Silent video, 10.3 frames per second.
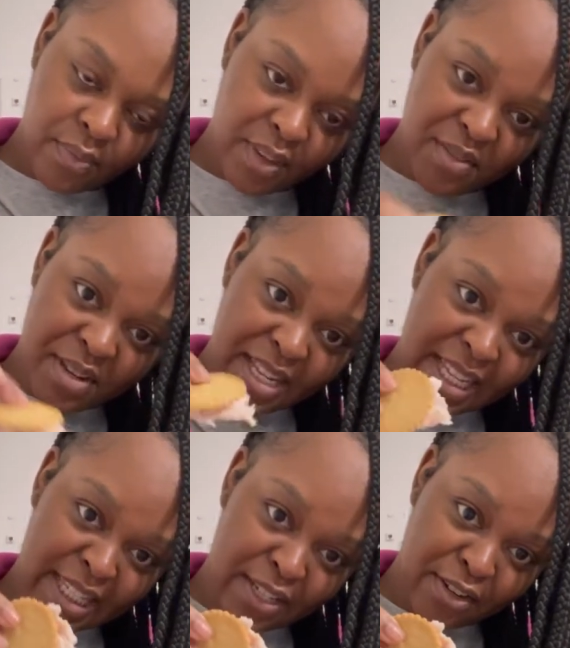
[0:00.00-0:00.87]
One of
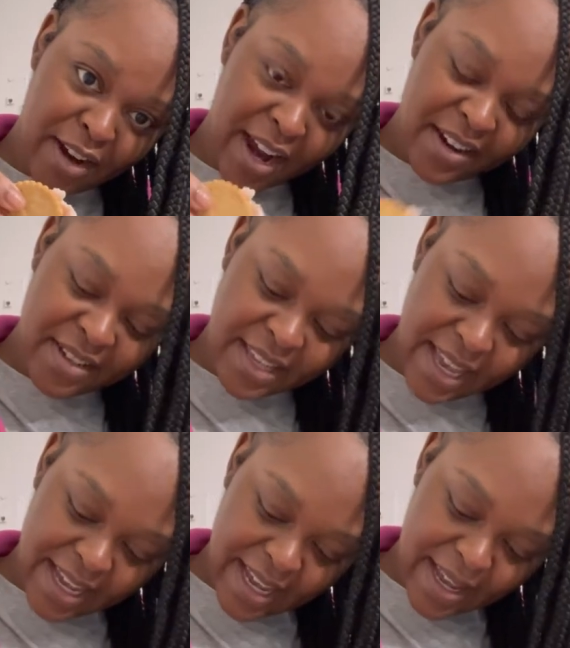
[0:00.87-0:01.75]
these little crackers
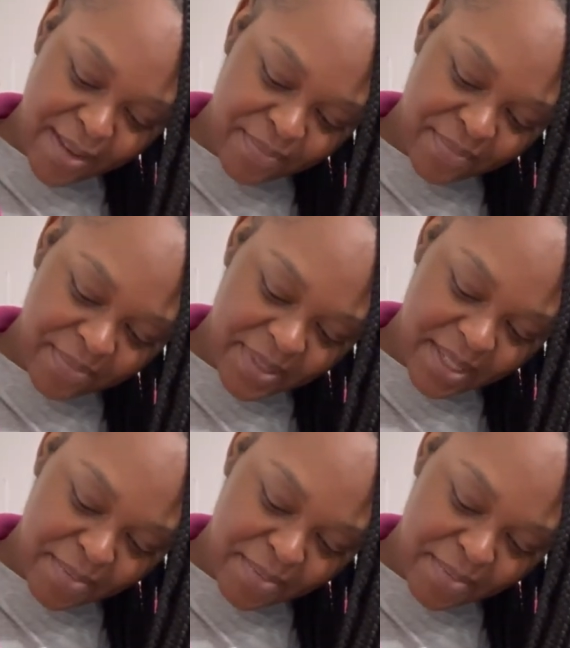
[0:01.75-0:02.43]
I got. Some